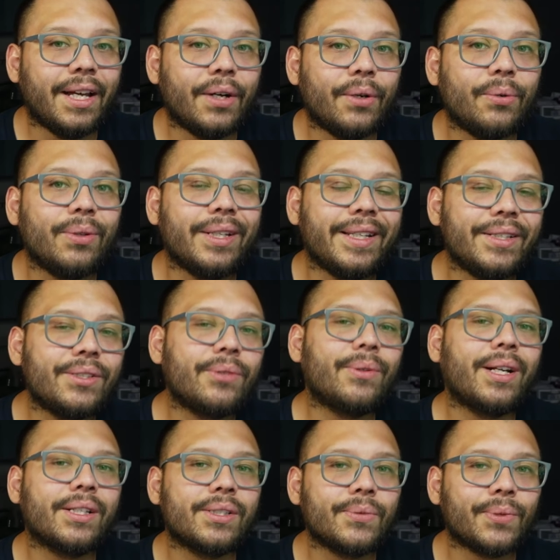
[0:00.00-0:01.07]
Now,
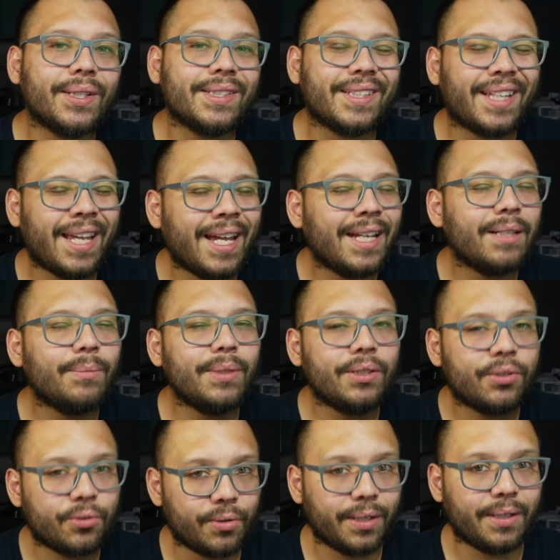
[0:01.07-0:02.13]
interaction rates can be
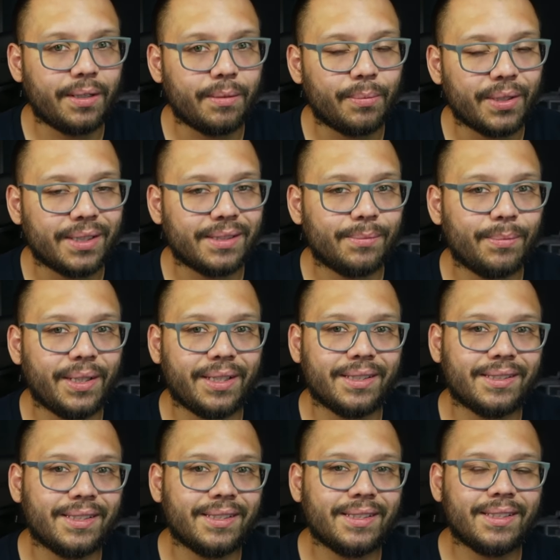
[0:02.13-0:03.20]
tricky because,
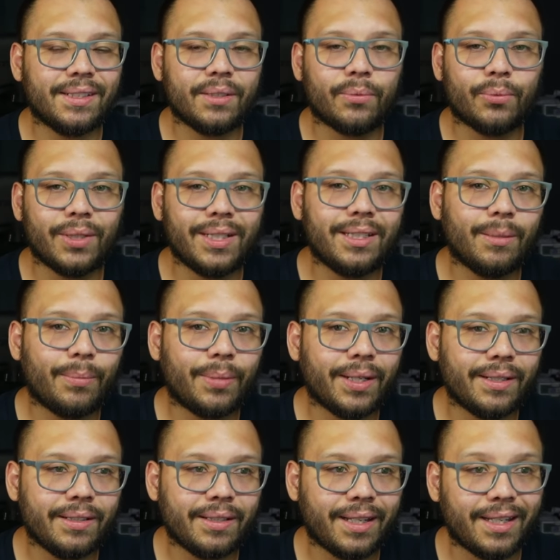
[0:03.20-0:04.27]
because this is going to really
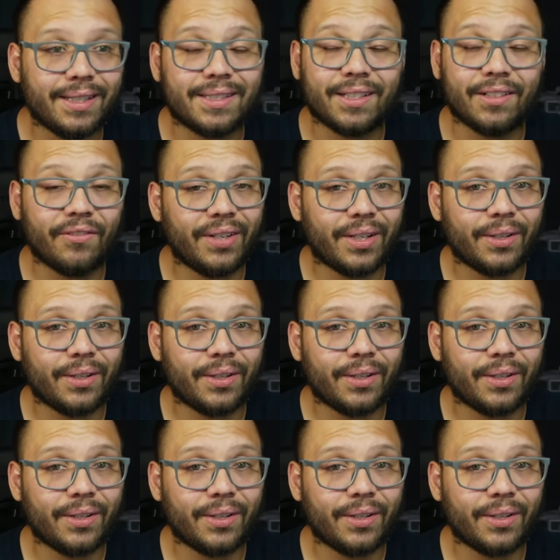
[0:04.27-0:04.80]
depend and it's going to